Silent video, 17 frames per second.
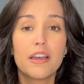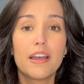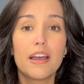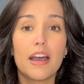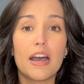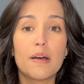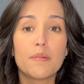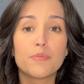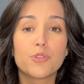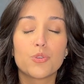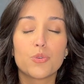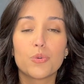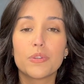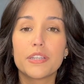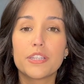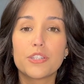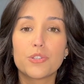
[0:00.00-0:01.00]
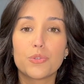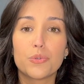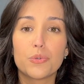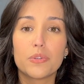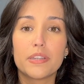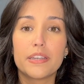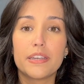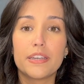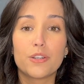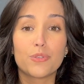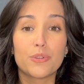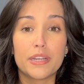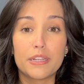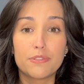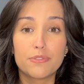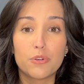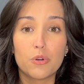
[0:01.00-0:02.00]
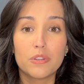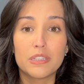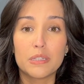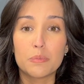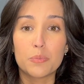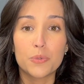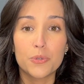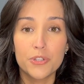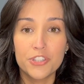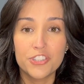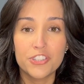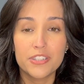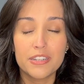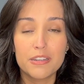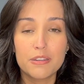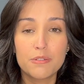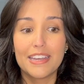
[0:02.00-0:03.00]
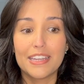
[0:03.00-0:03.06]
I'm truly grateful and appreciative.